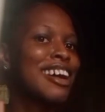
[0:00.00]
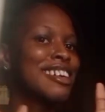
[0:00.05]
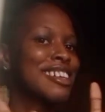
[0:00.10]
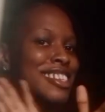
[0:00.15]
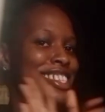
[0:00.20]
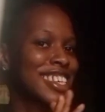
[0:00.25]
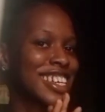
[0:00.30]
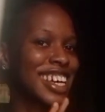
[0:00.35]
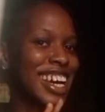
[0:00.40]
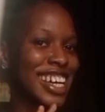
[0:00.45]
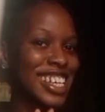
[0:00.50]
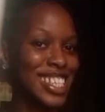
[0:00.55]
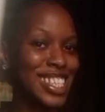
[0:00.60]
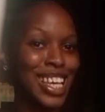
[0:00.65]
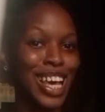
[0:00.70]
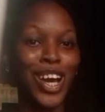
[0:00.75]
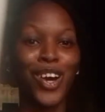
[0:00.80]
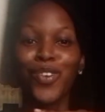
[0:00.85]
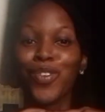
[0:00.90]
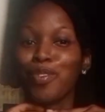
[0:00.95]
so
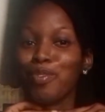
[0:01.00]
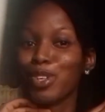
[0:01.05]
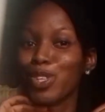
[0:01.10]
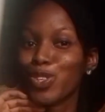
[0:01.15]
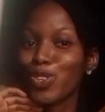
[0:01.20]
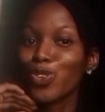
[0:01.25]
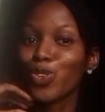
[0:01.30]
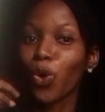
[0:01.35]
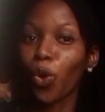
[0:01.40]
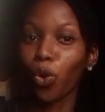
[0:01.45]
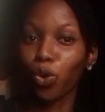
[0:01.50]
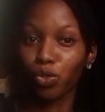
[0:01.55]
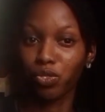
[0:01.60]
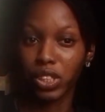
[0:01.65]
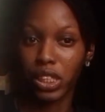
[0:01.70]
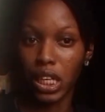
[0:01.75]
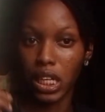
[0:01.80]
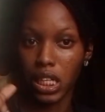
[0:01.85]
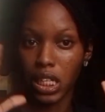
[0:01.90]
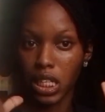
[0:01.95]
guys, we'll be doing all
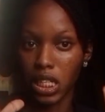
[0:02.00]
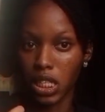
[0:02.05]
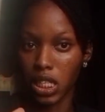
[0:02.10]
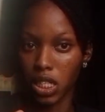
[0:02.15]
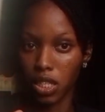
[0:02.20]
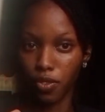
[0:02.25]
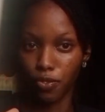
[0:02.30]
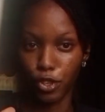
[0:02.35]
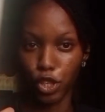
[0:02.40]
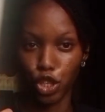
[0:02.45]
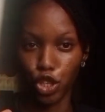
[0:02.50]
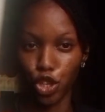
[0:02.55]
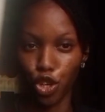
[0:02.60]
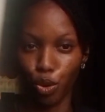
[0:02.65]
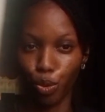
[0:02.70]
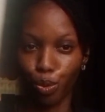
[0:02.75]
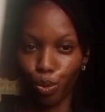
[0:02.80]
of that in this video.